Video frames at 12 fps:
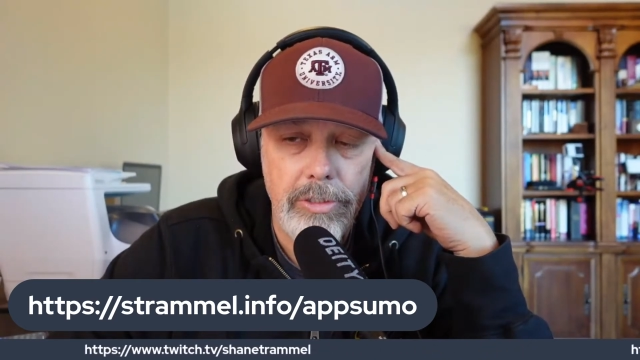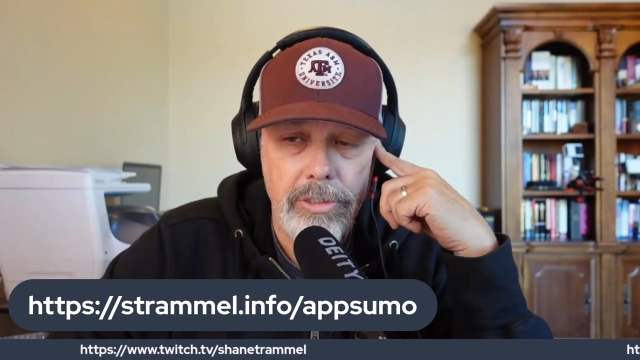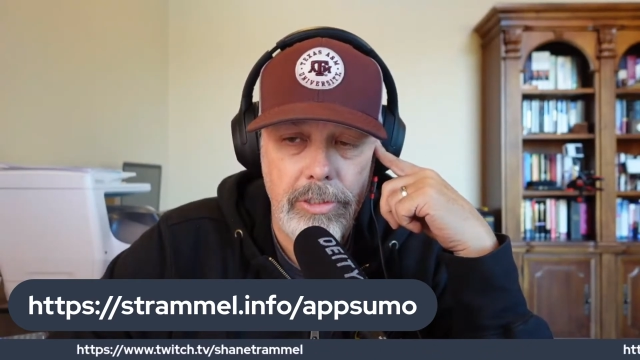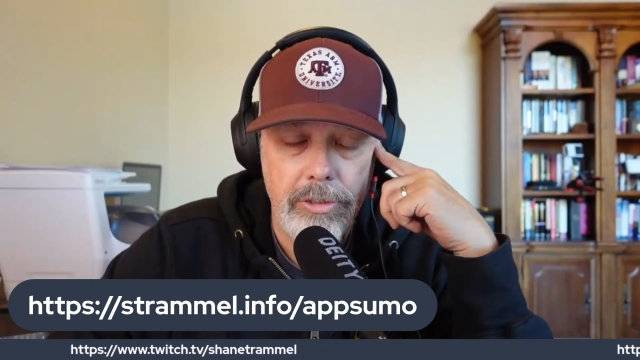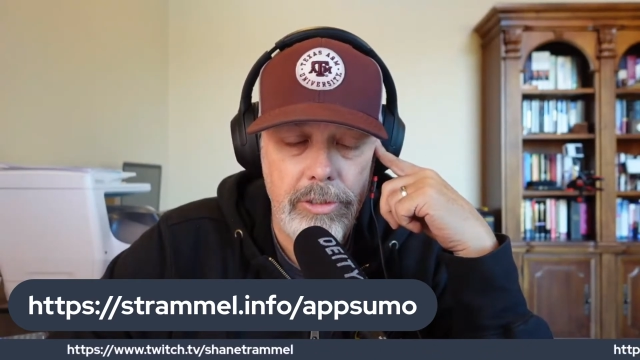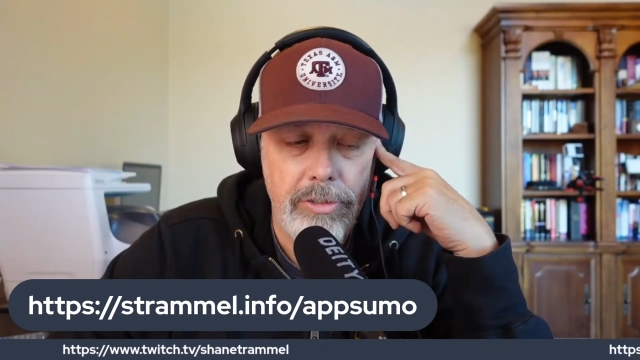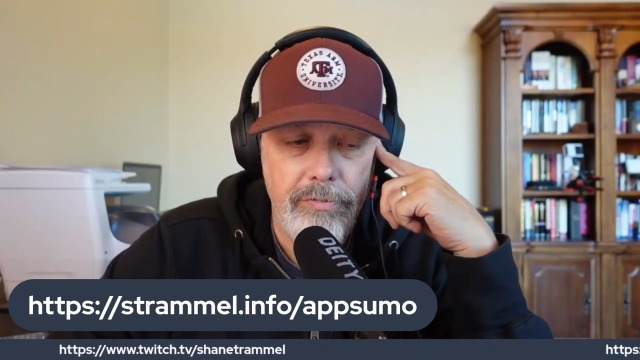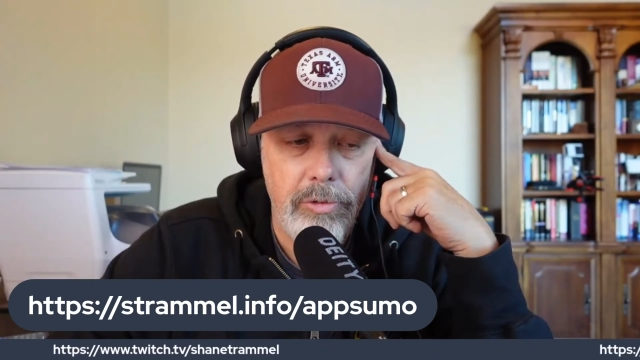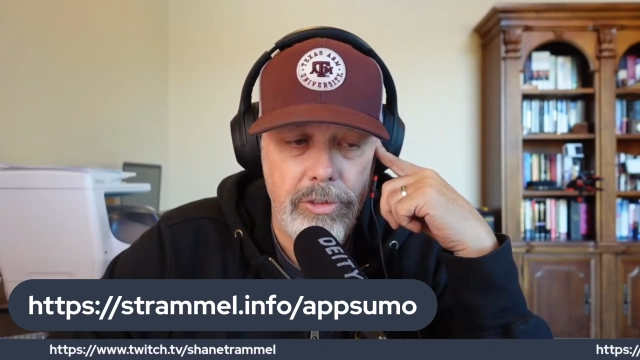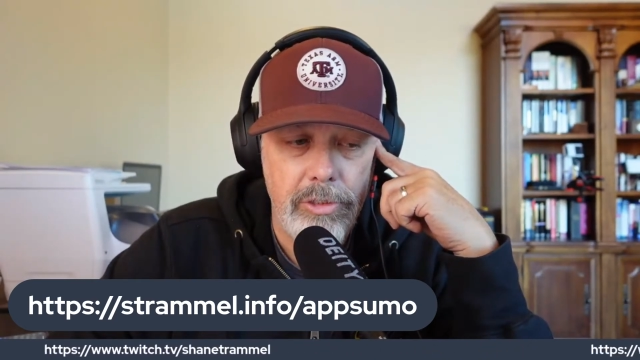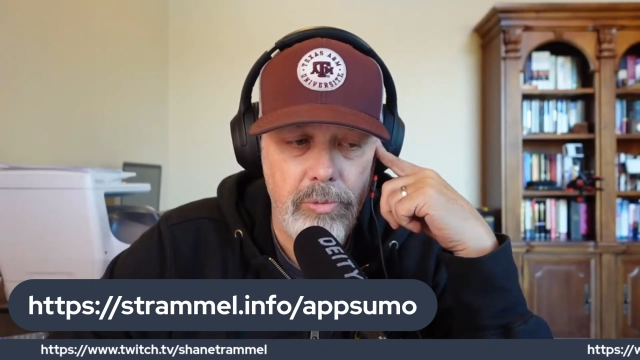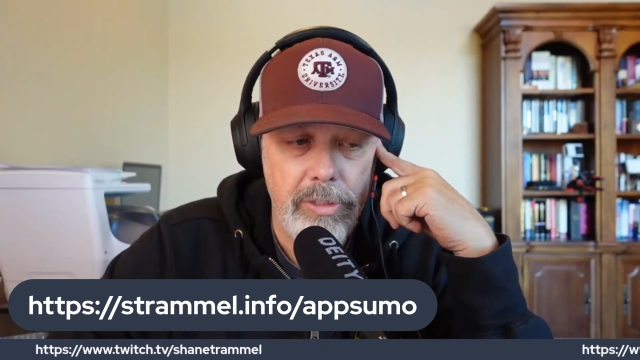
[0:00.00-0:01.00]
search
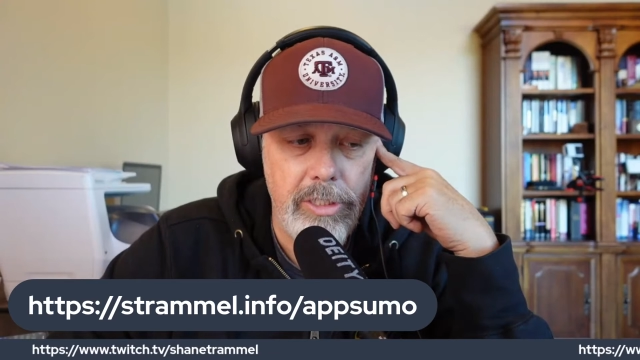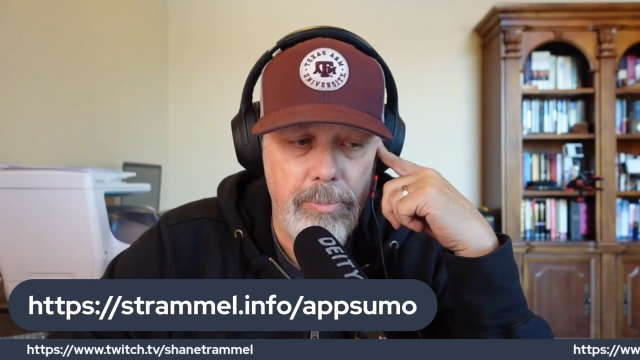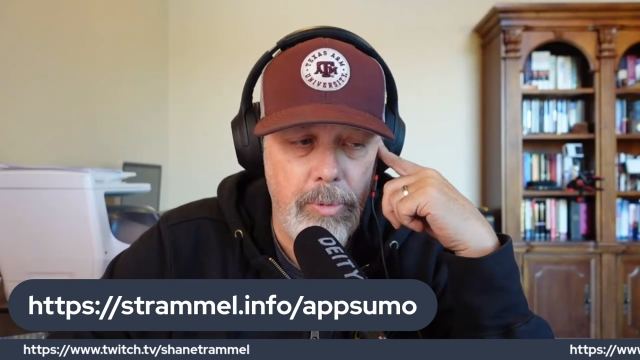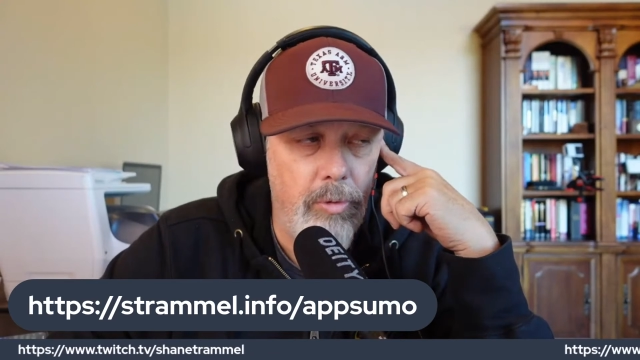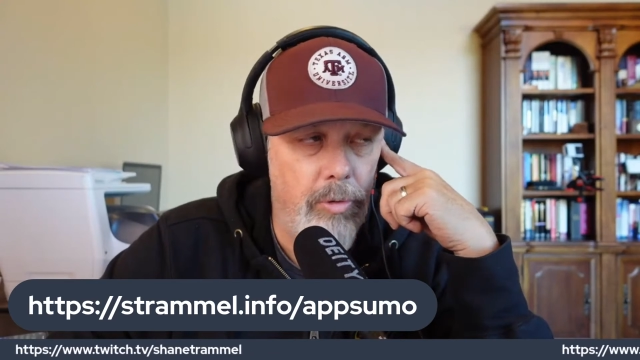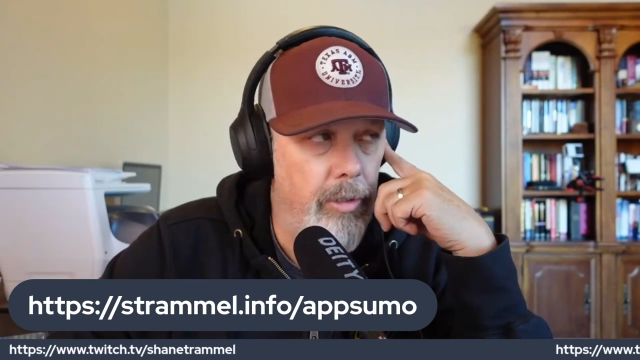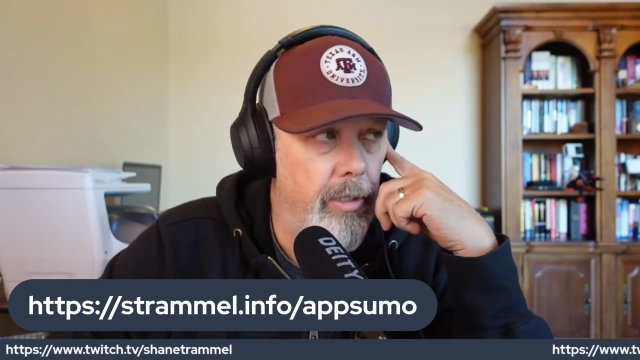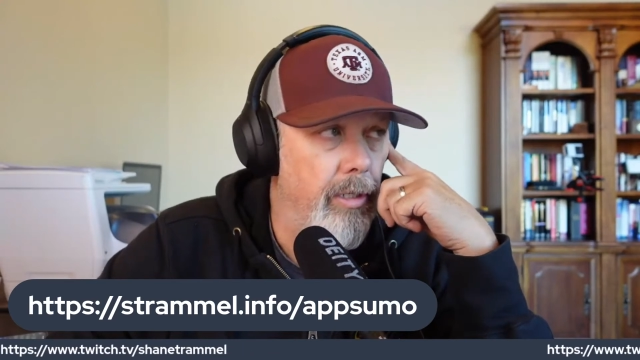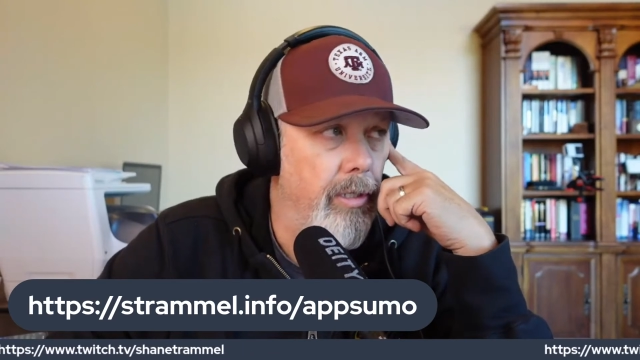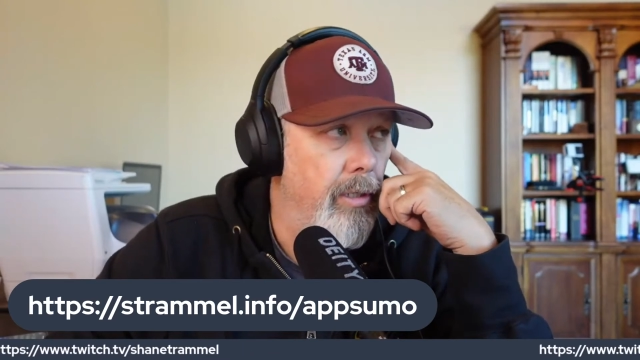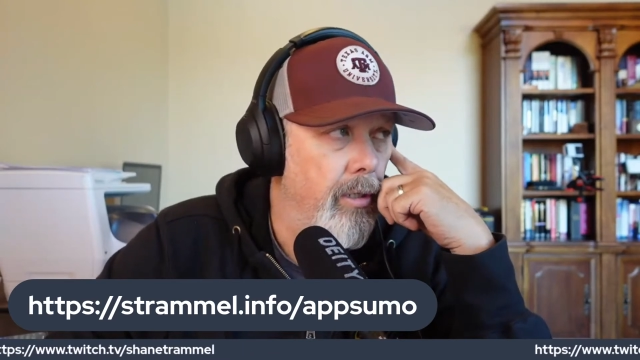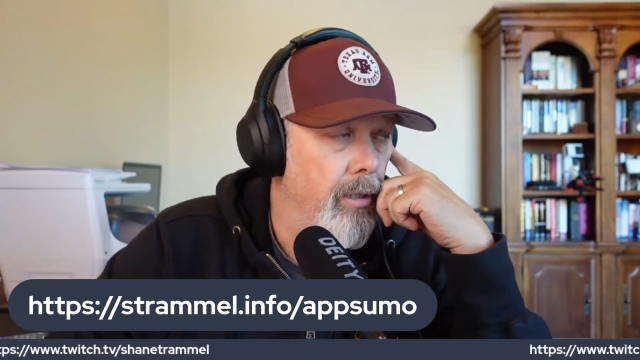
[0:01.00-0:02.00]
for Switchboard.